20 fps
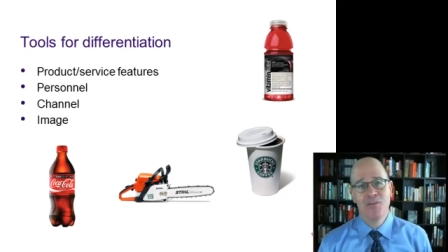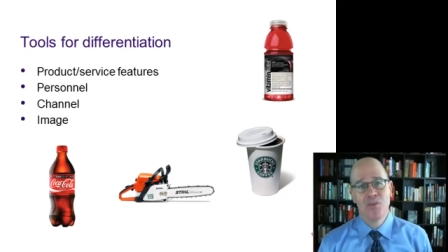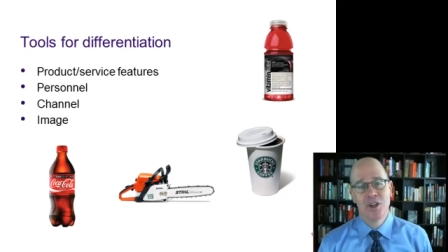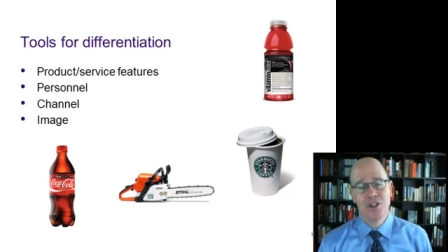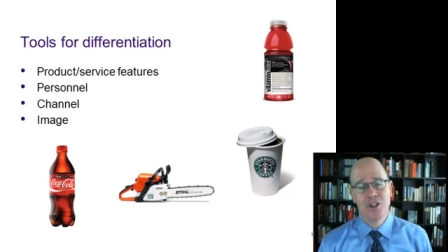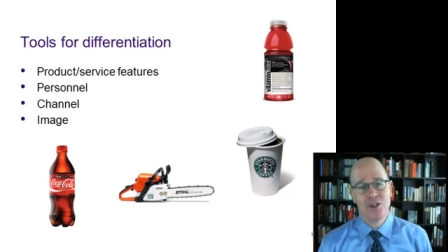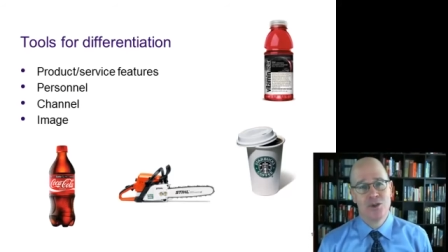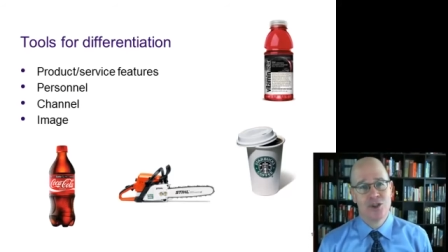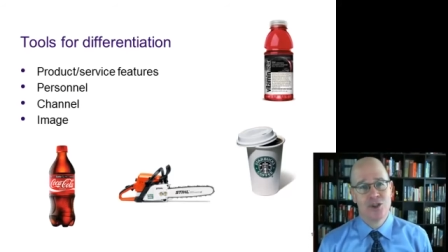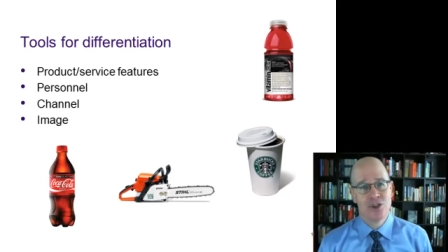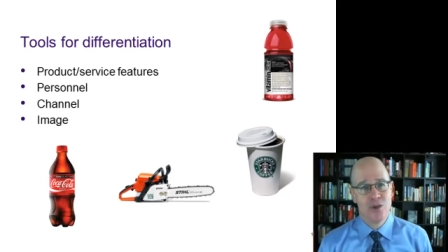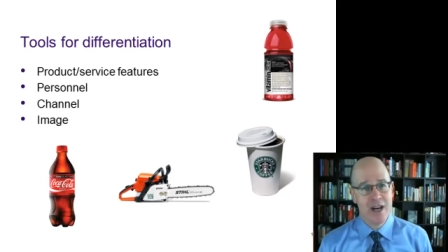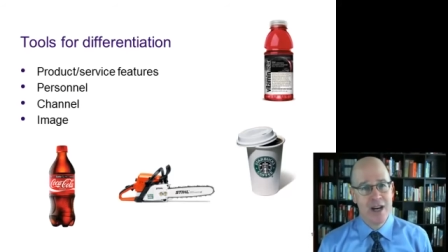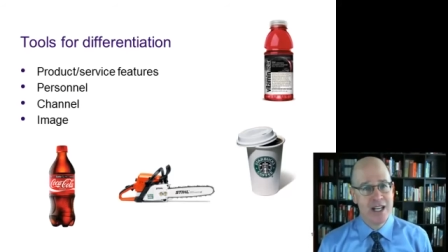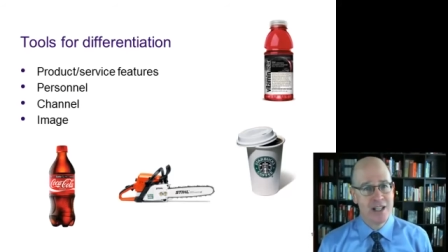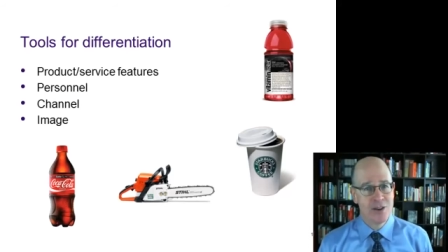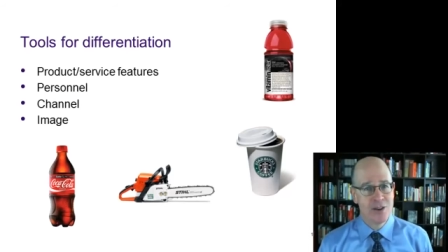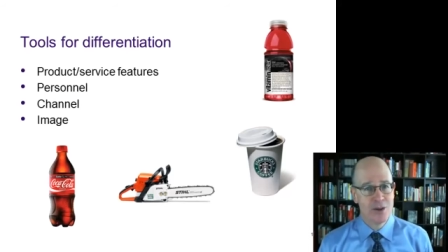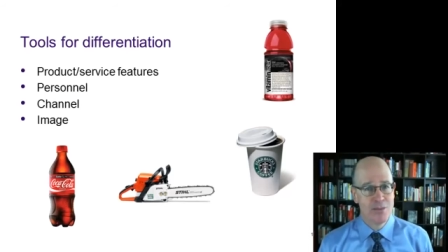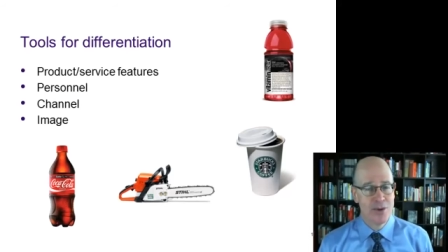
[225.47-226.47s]
to
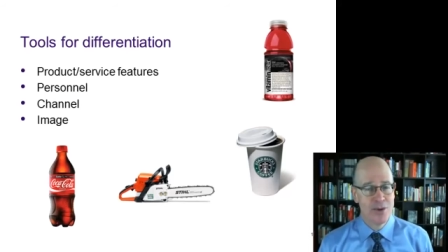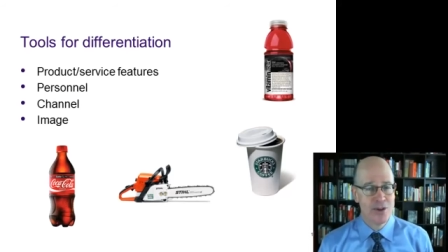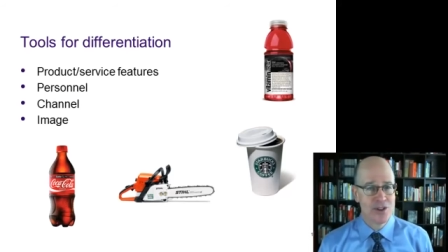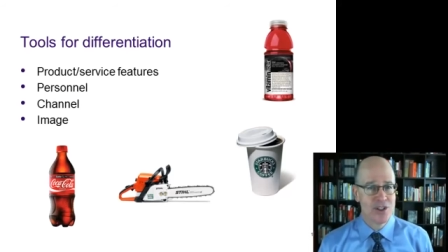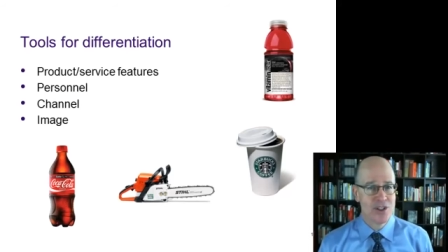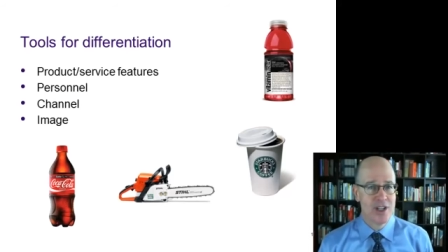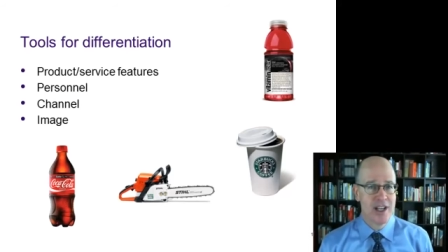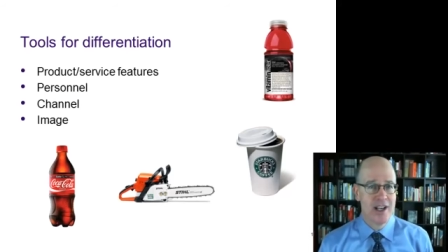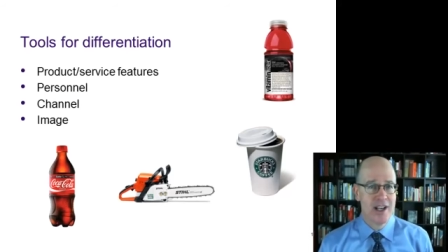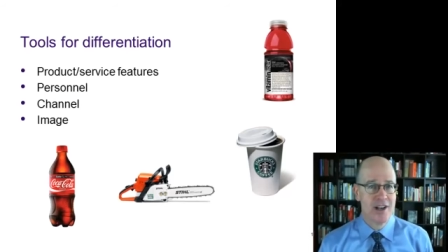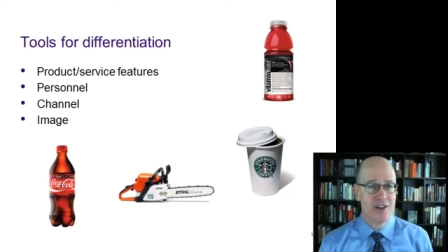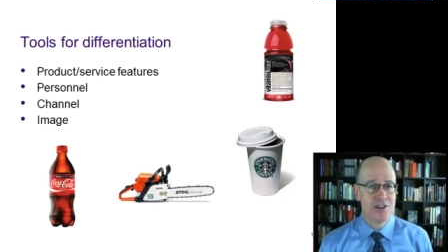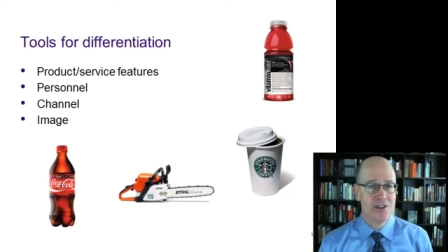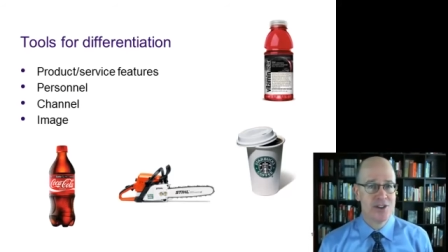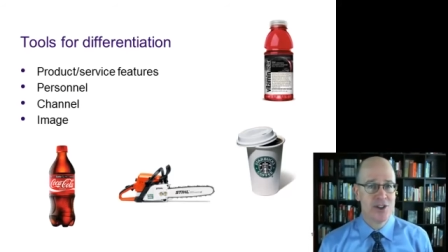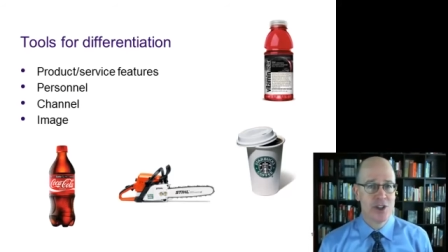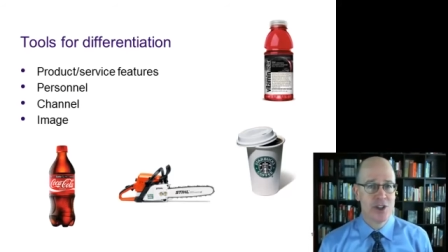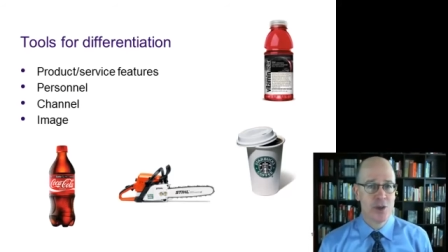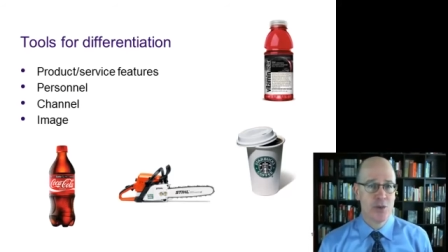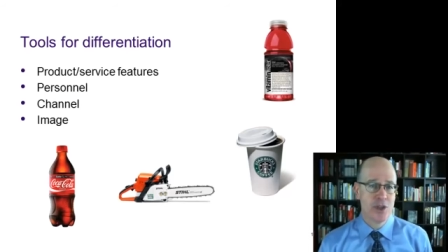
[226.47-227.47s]
training their personnel
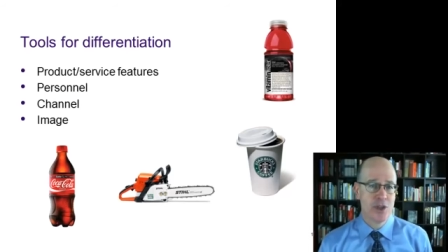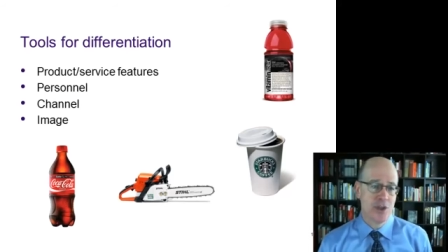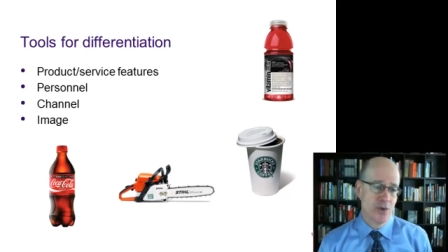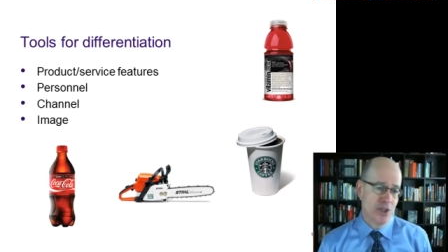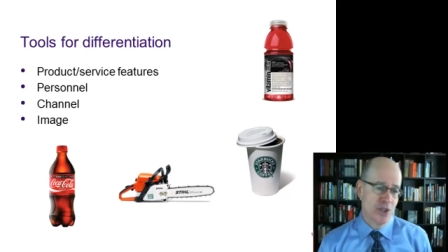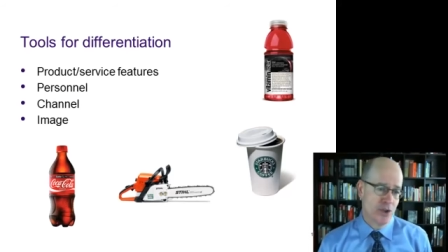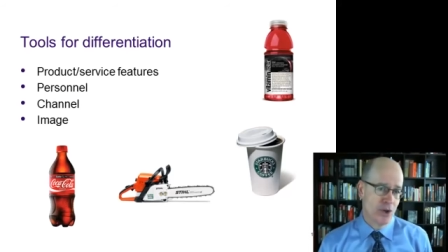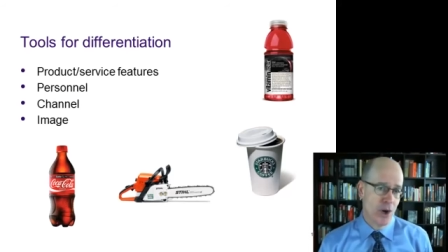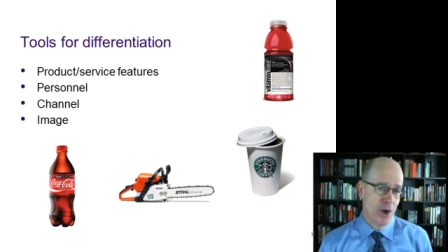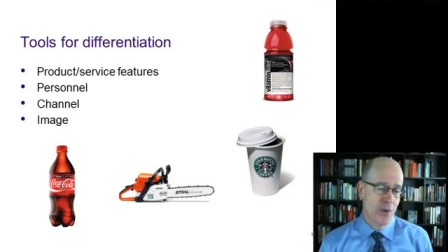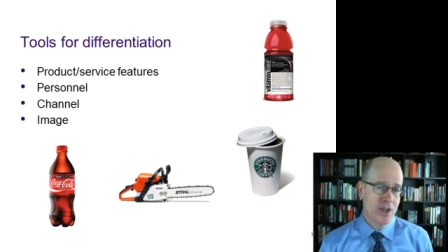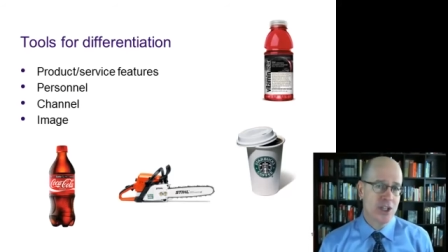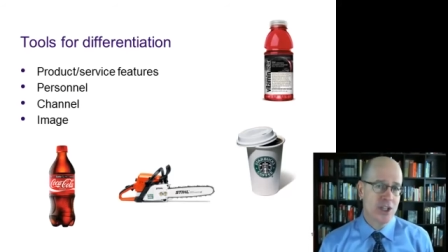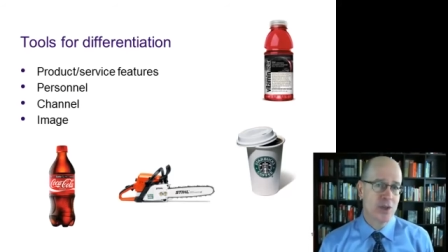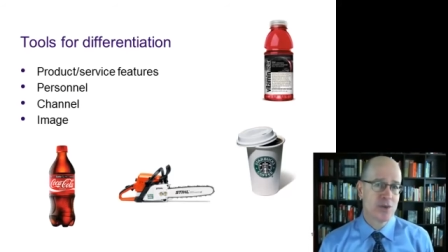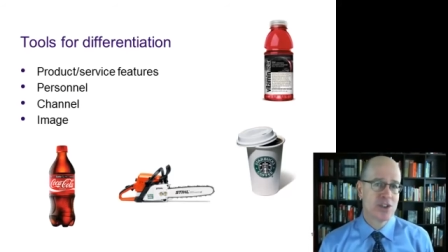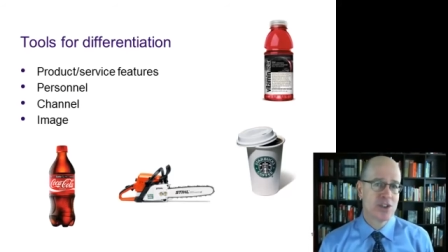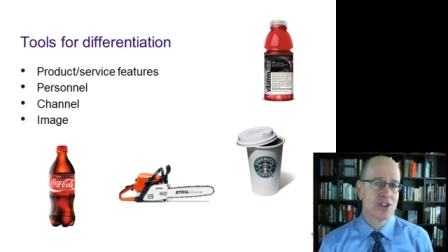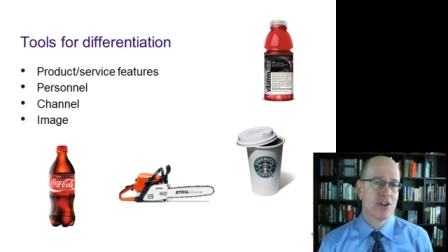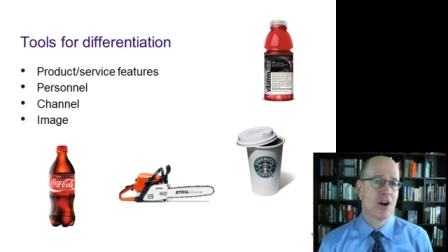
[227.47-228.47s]
so that when you go into
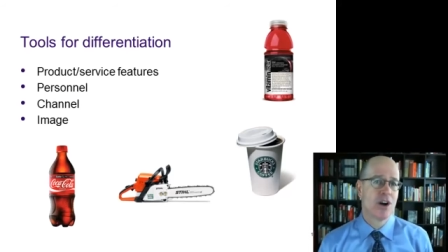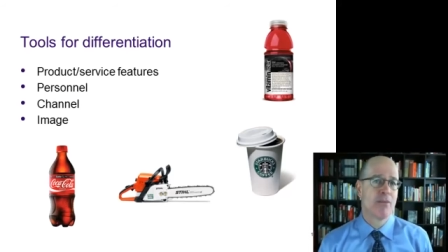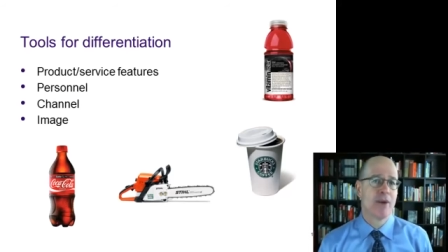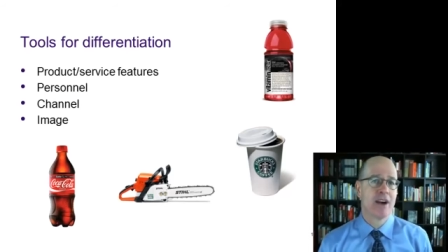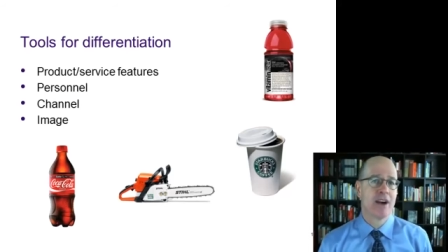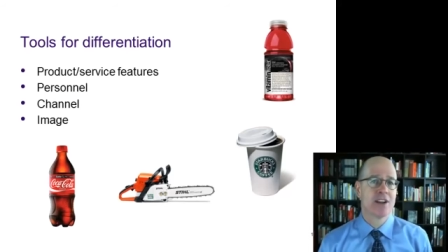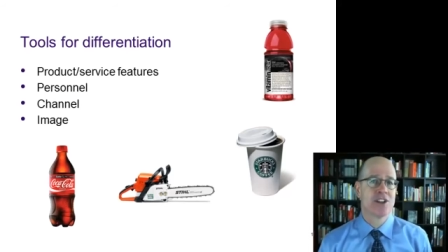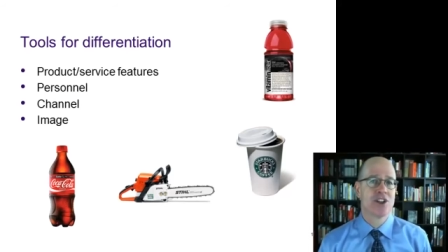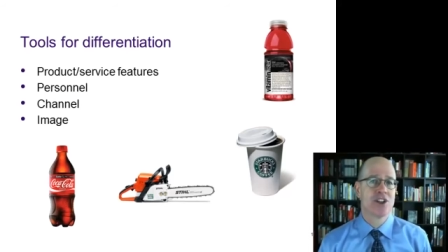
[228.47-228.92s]
a Starbucks,